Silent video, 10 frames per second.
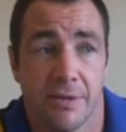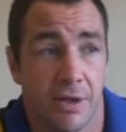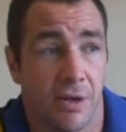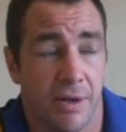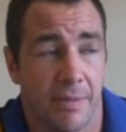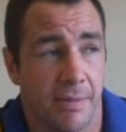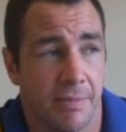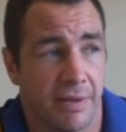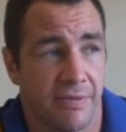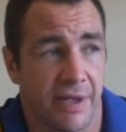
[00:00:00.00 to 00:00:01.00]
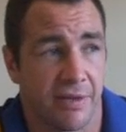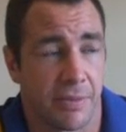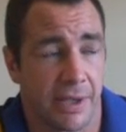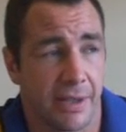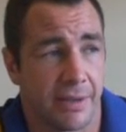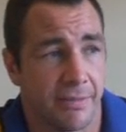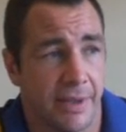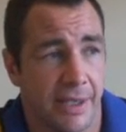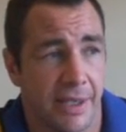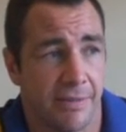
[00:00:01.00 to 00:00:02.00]
No, I'm a big fan of Brett.
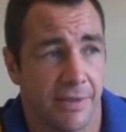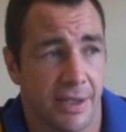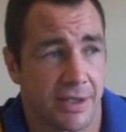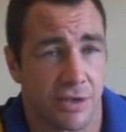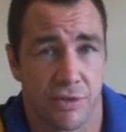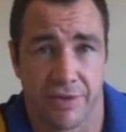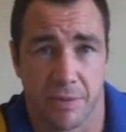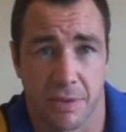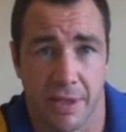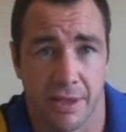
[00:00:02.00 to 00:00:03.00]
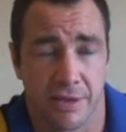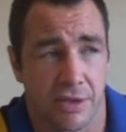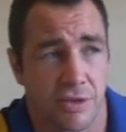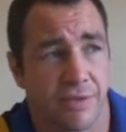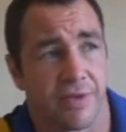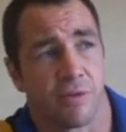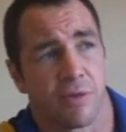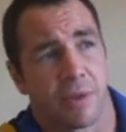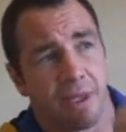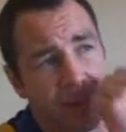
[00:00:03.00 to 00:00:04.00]
I think he's a terrific player. He's got a terrific
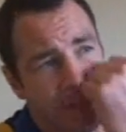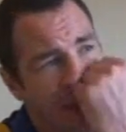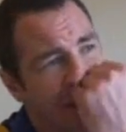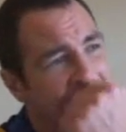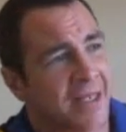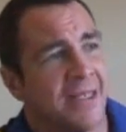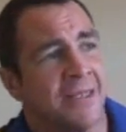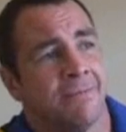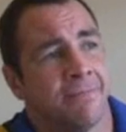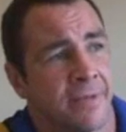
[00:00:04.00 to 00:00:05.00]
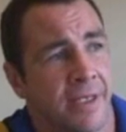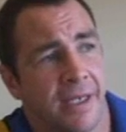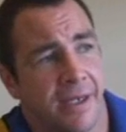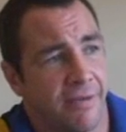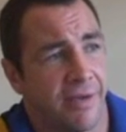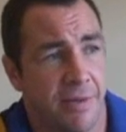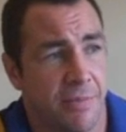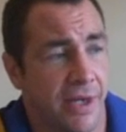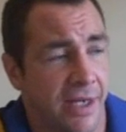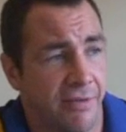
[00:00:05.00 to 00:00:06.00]
rugby league mind. Very
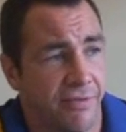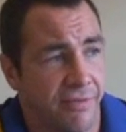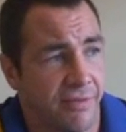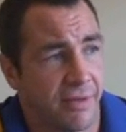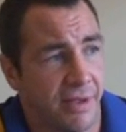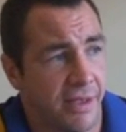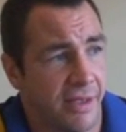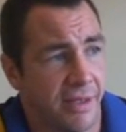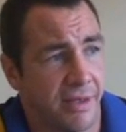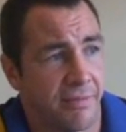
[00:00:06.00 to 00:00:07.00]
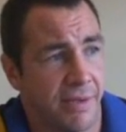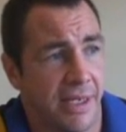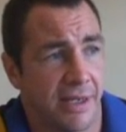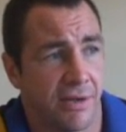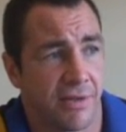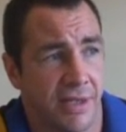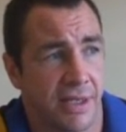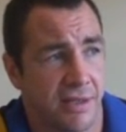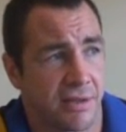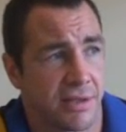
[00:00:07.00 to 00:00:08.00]
brave. I
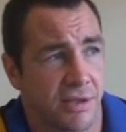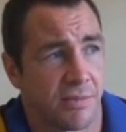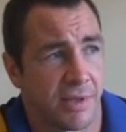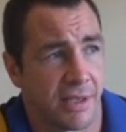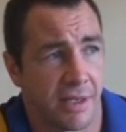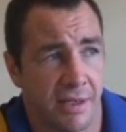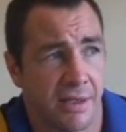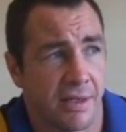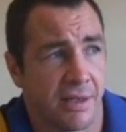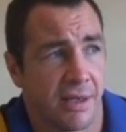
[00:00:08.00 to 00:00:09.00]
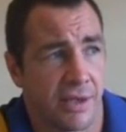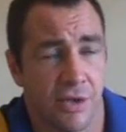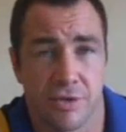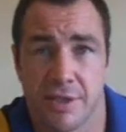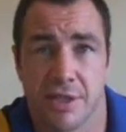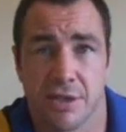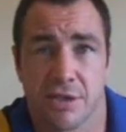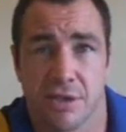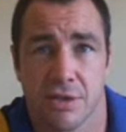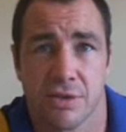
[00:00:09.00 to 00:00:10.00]
think he's going to be a huge
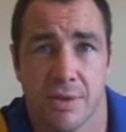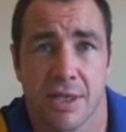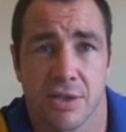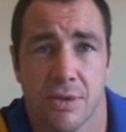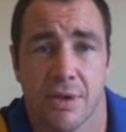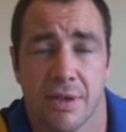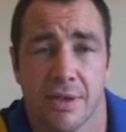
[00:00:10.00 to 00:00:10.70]
addition to our squad.